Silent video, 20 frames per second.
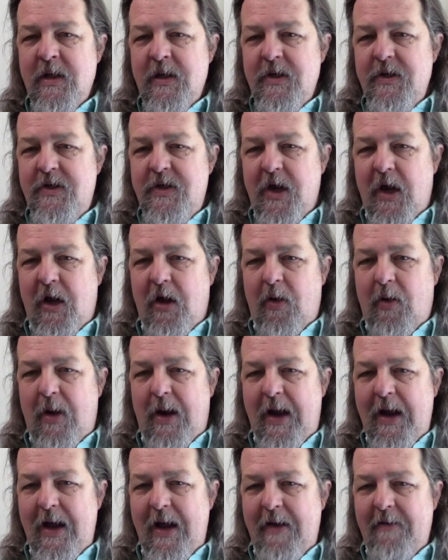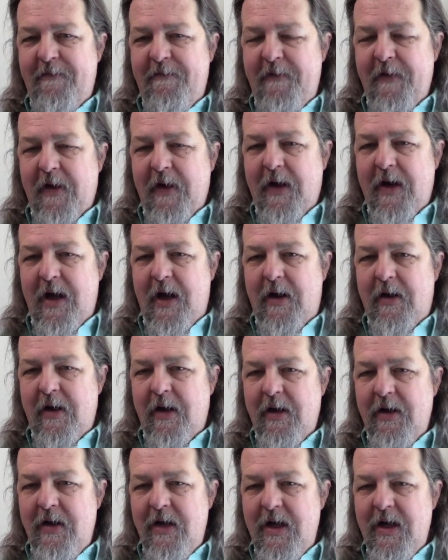So I have figured out
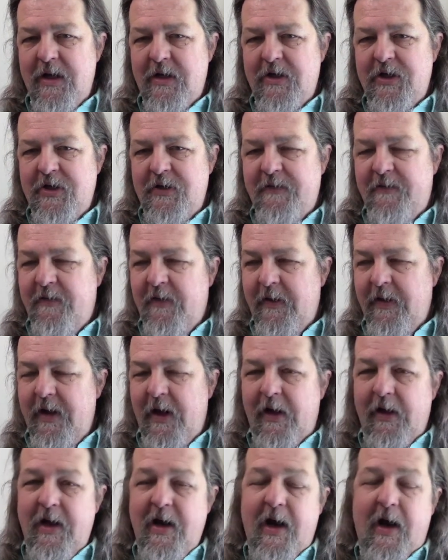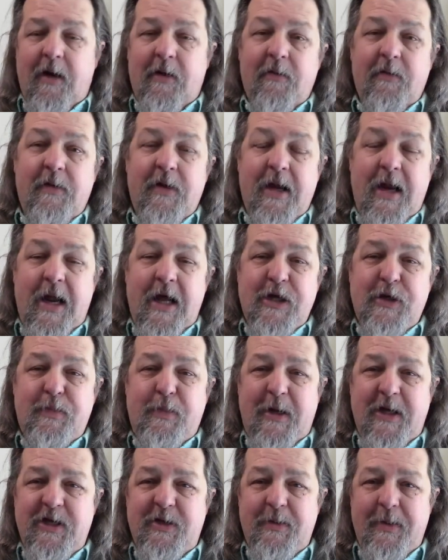a niche for there. Now, the next
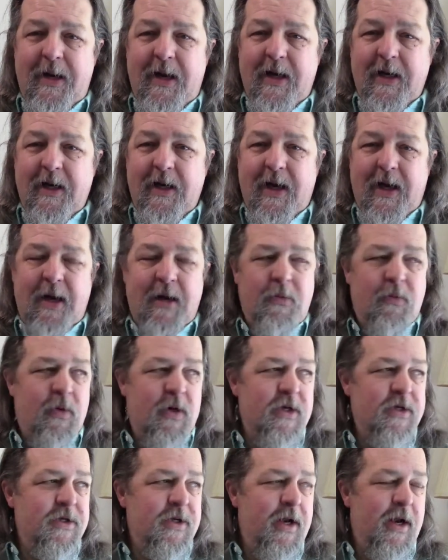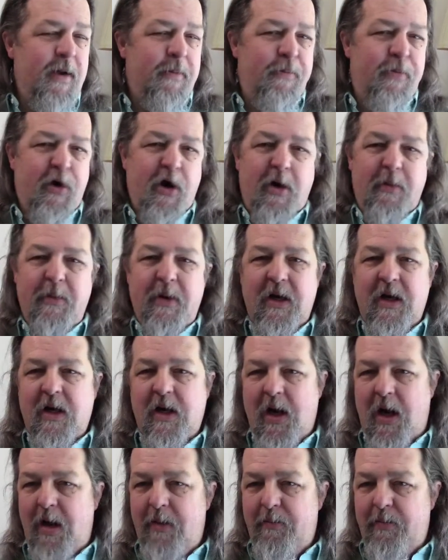placement I got was an apartment
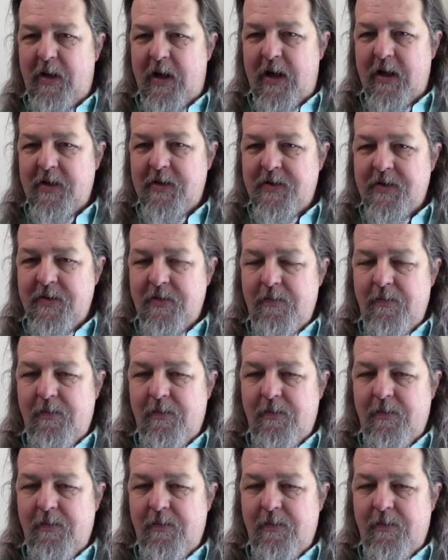complex.